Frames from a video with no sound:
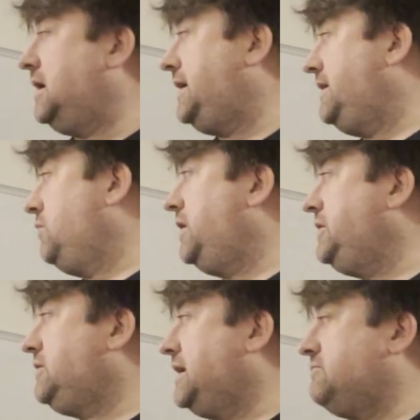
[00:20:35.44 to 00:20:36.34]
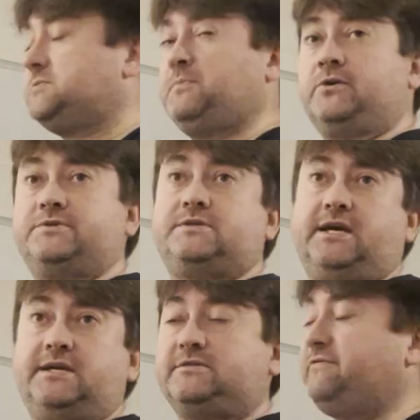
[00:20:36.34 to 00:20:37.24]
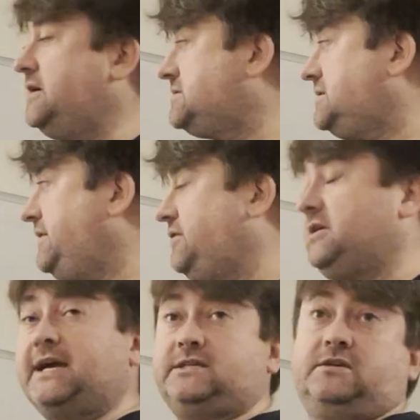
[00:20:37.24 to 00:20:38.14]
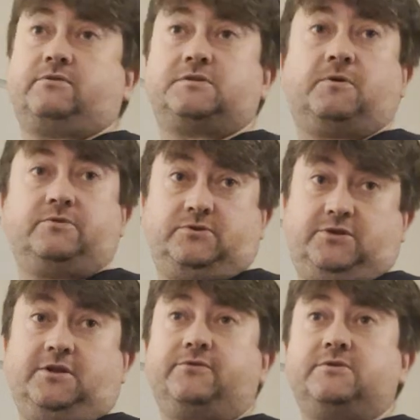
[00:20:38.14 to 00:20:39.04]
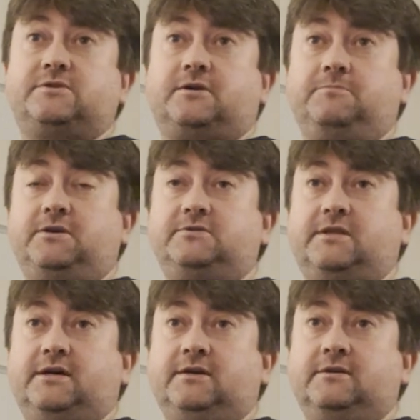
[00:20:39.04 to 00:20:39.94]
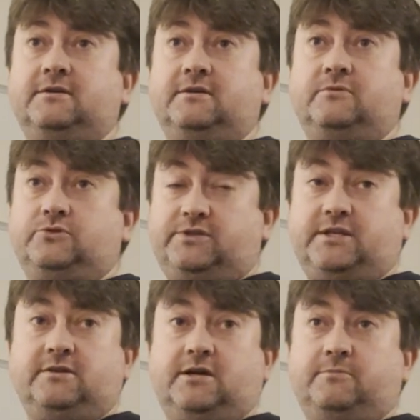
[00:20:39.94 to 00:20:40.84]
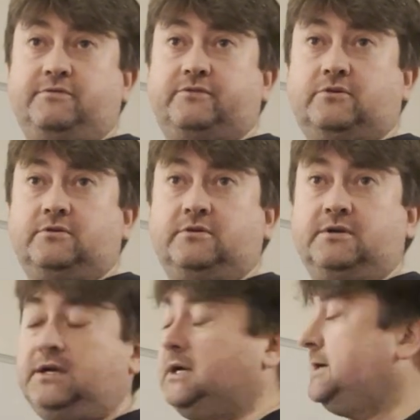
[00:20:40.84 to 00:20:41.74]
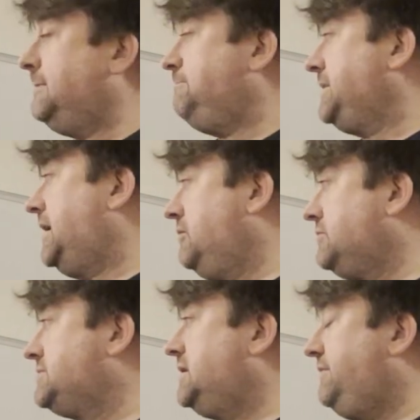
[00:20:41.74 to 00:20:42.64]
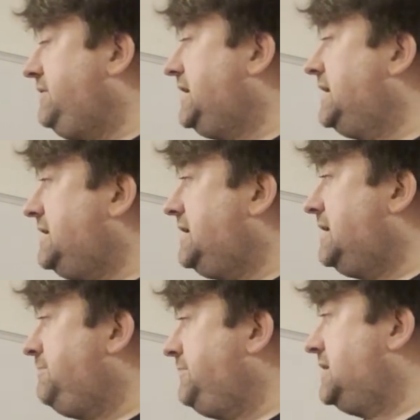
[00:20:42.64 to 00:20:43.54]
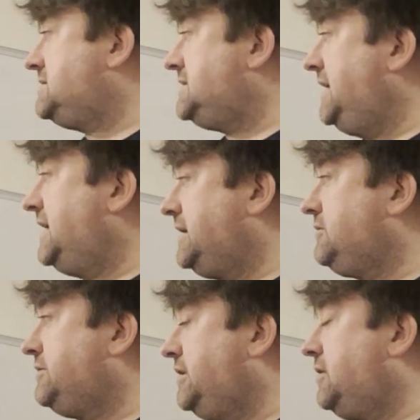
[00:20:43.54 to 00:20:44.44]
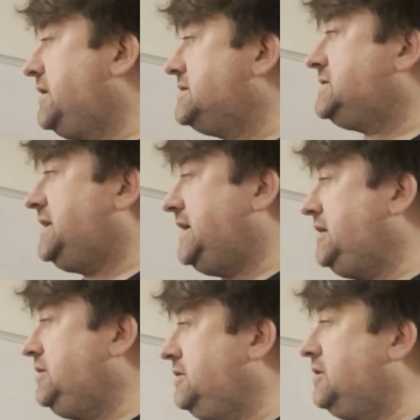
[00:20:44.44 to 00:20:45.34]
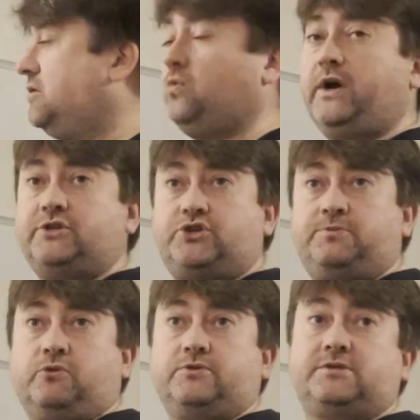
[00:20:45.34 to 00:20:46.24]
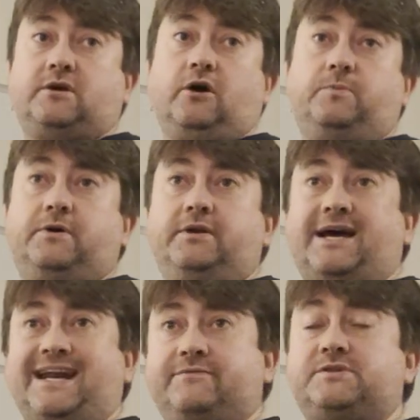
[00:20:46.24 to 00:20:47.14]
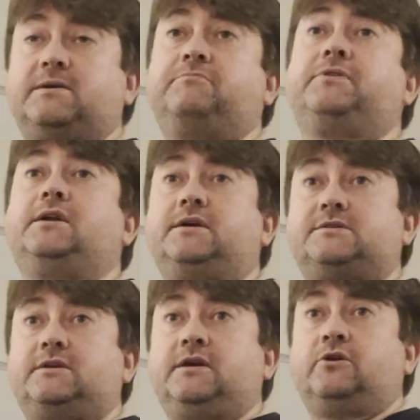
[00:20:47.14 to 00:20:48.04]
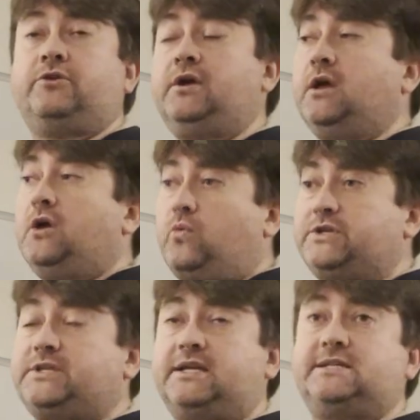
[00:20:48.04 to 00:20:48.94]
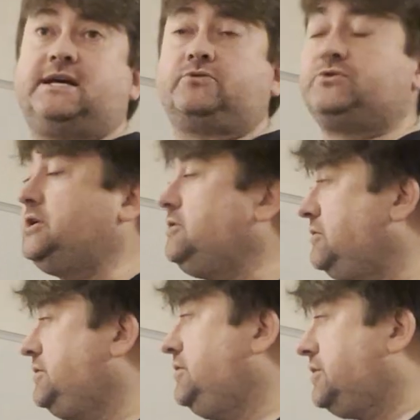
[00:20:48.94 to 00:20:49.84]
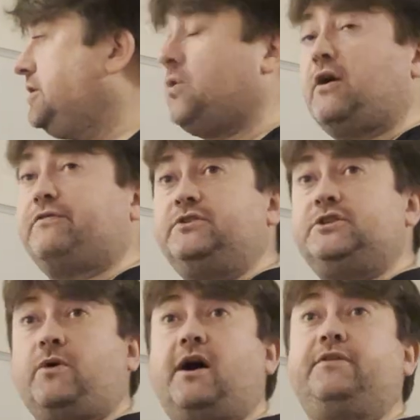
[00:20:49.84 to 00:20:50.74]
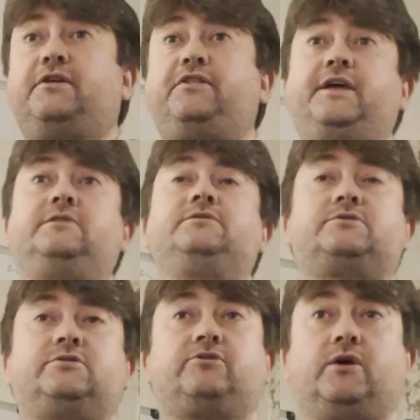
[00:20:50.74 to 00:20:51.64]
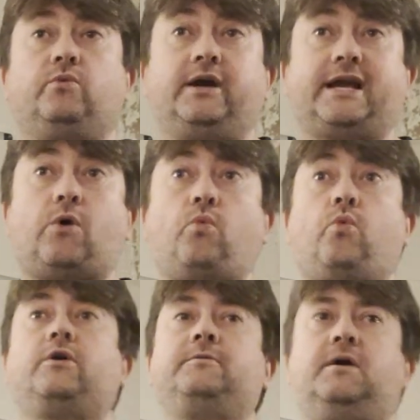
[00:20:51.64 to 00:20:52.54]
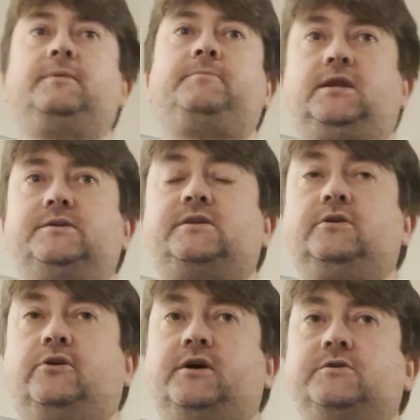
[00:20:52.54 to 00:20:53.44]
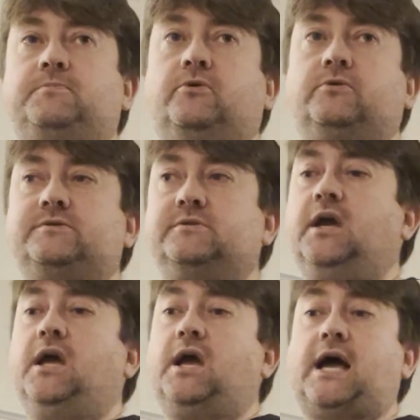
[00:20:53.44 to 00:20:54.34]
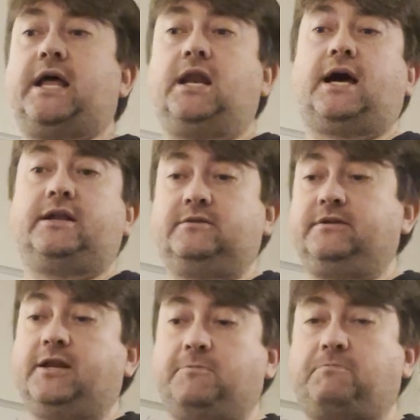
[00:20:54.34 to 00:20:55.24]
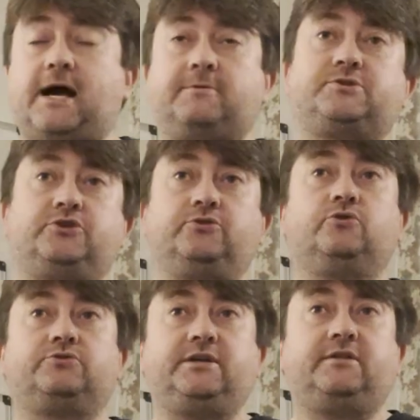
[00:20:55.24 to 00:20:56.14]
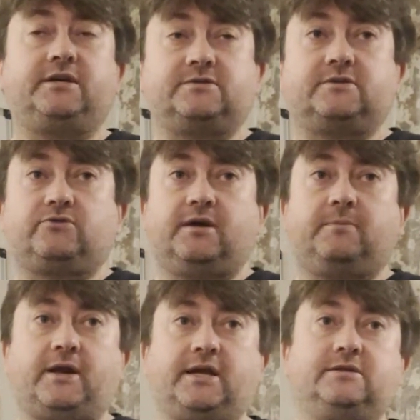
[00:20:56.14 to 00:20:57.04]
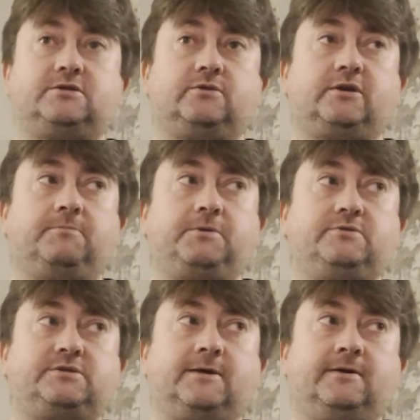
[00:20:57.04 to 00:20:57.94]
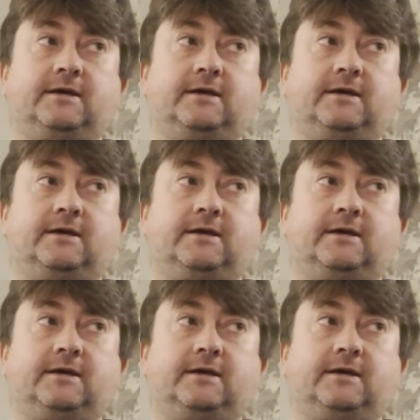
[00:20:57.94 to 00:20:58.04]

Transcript: And then where you get responses, firstly, if you get a response, you know there's a computer there, which you didn't know before. And also, if you get a SYNAC or an RST, you know which ports open and have something listening on, which then tells you you can go off and do other things to try to work out what might be listening on those ports, and you know, perhaps do naughty things to try to break into a computer.